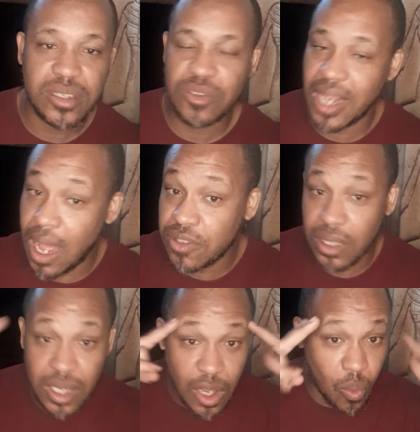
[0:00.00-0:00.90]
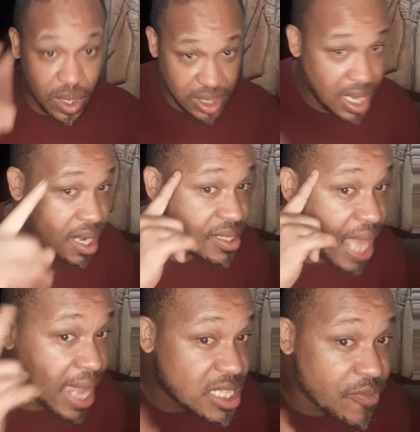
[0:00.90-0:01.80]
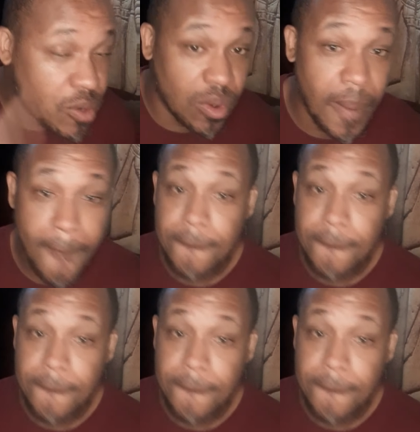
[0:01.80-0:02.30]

So shout out to, once again, the scientific one.